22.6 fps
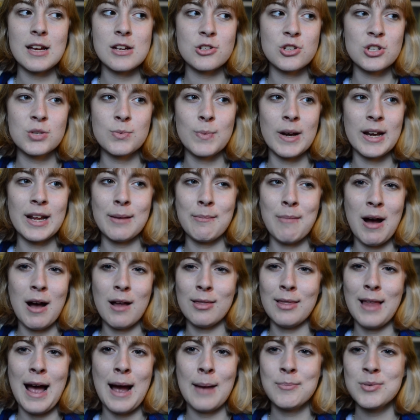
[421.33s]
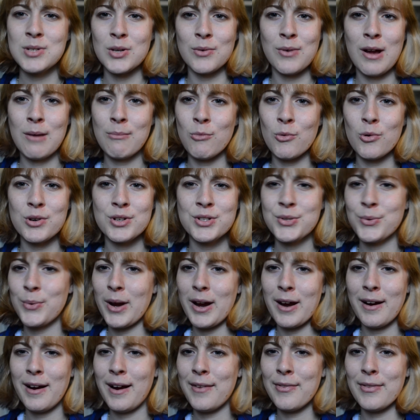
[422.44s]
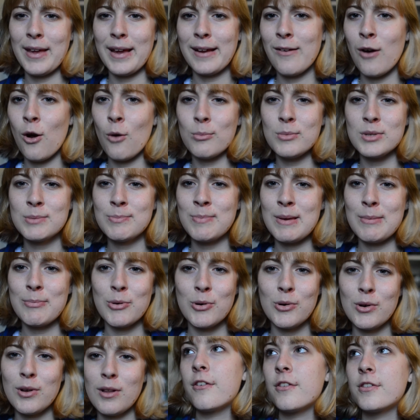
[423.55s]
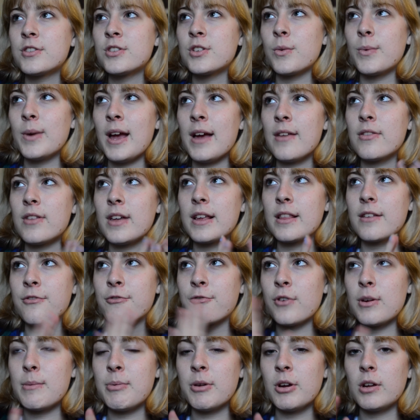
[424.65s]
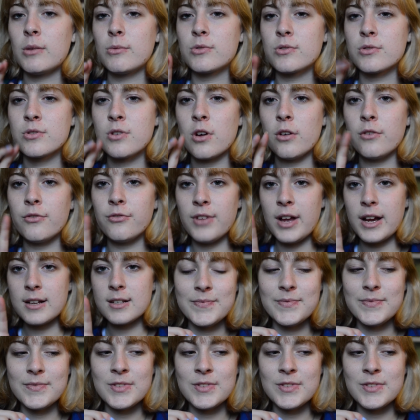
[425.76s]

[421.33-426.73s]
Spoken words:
us just running laps around Moore Square and like homeless people. So we had like the free period, which was called Flex.